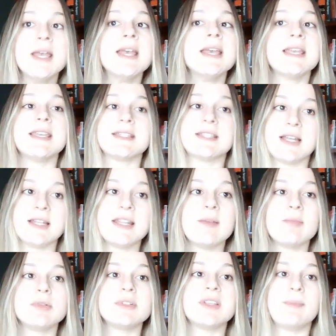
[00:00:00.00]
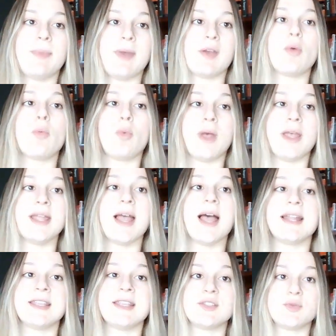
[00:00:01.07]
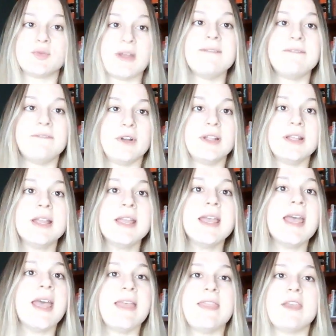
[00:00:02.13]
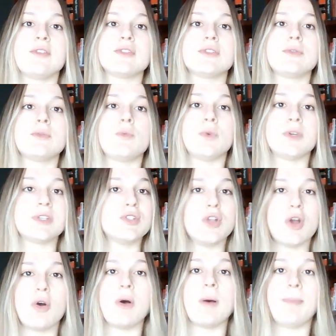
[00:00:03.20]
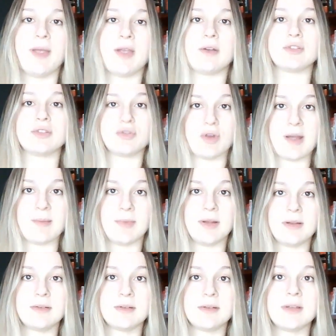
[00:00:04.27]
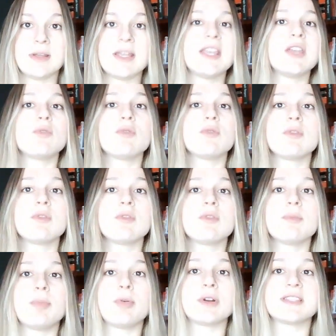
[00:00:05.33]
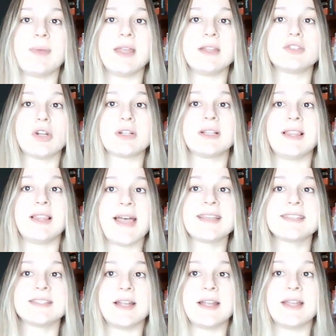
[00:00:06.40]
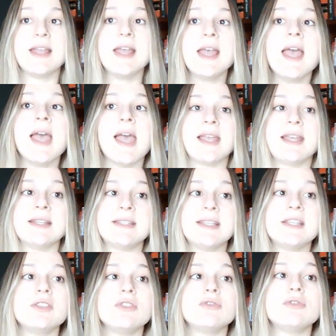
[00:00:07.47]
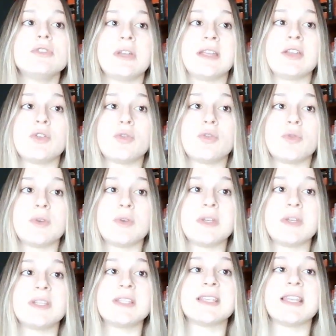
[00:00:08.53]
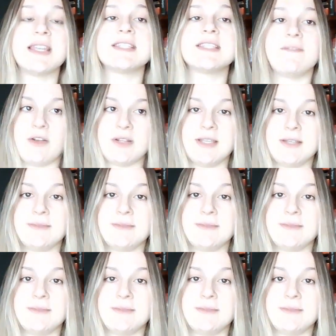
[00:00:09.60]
He is unable to bear weight on his right foot, and there was no apparent trauma. He reports the pain started last night and continued to increase in severity.